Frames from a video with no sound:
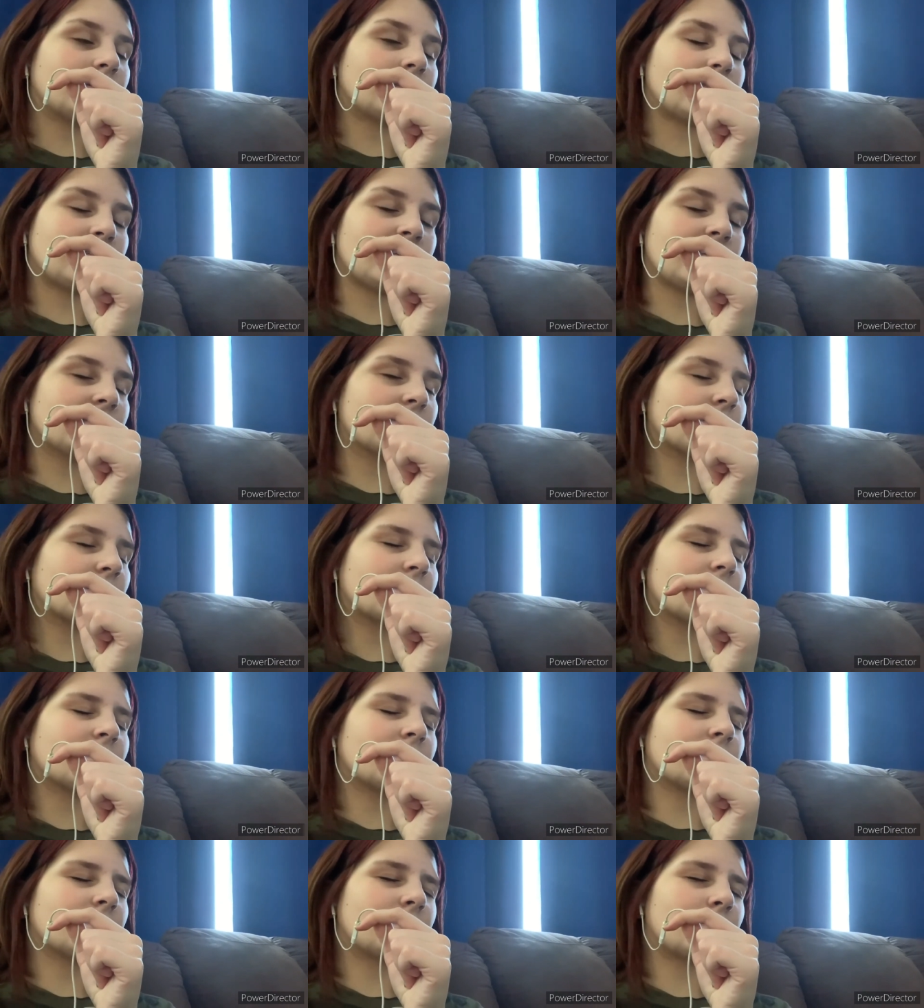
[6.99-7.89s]

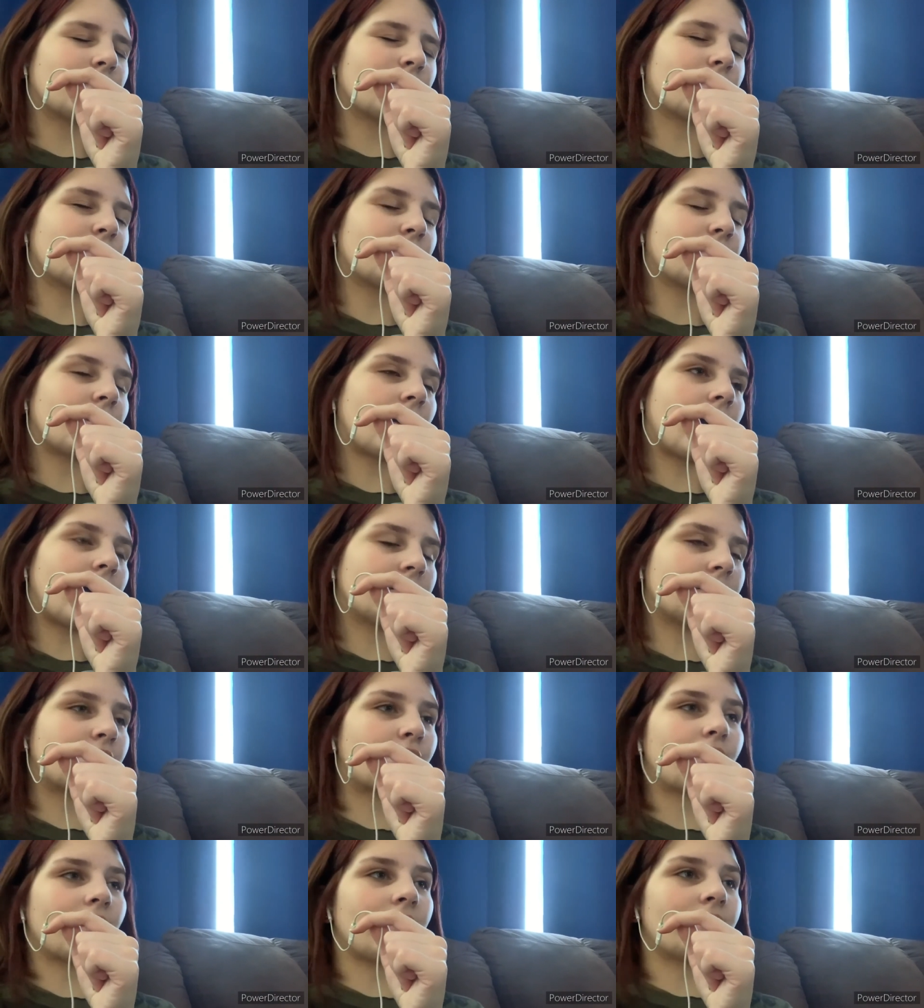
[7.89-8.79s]
teaser for On the
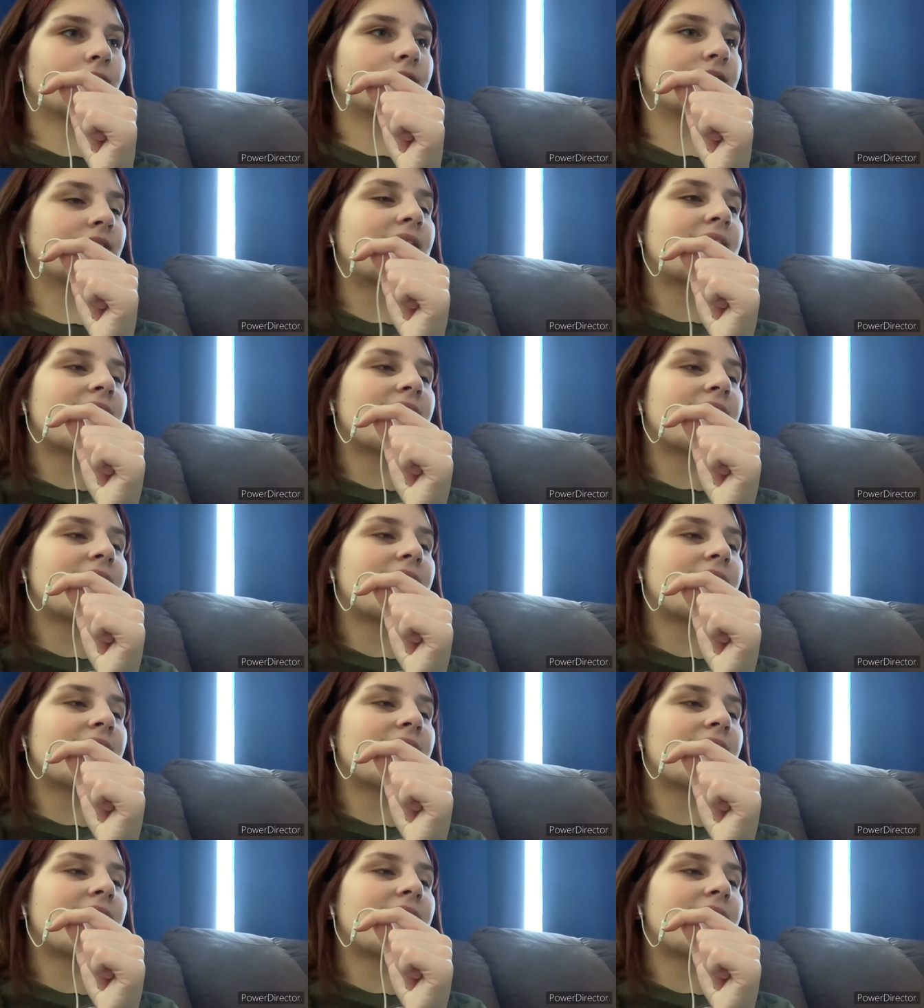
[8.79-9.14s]
Ground,